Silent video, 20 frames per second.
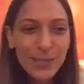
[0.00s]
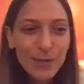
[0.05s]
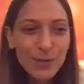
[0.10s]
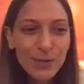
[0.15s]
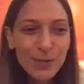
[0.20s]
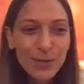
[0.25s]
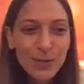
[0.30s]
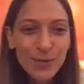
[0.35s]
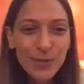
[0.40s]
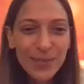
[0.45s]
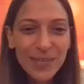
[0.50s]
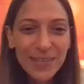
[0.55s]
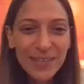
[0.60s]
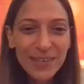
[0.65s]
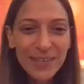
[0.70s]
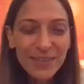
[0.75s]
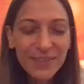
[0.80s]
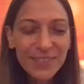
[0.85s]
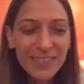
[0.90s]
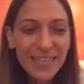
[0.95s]
you soon
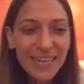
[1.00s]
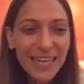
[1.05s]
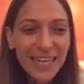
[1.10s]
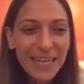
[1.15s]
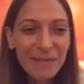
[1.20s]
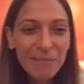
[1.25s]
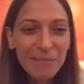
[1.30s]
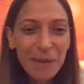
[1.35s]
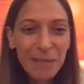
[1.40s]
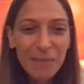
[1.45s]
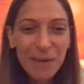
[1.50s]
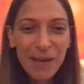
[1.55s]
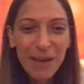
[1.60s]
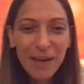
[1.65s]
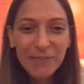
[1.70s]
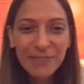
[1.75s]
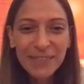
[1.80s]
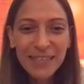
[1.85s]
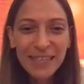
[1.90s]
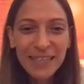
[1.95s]
another time, maybe
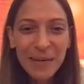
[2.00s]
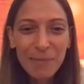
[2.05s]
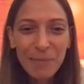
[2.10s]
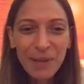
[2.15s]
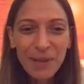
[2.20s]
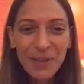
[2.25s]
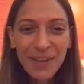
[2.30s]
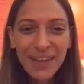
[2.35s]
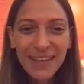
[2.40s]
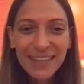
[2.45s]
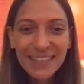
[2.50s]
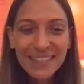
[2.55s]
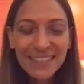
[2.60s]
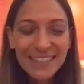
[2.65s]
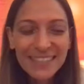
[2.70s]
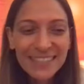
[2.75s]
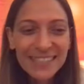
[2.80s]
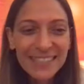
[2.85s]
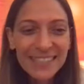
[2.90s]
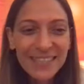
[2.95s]
after Ramadan.
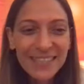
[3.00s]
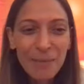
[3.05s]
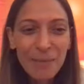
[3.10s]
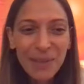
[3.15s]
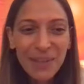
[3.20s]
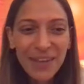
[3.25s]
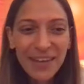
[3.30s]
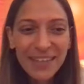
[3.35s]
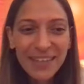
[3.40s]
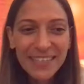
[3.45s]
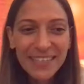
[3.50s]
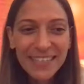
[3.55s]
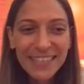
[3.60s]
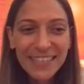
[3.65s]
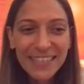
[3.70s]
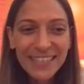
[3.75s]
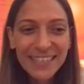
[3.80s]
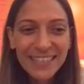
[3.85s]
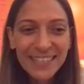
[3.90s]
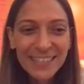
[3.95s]
It's Ramadan
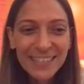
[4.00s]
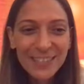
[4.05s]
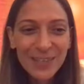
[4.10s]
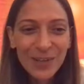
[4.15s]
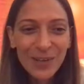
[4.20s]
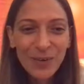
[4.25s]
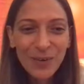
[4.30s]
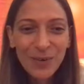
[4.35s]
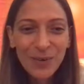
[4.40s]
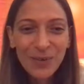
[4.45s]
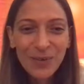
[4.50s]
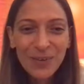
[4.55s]
here, so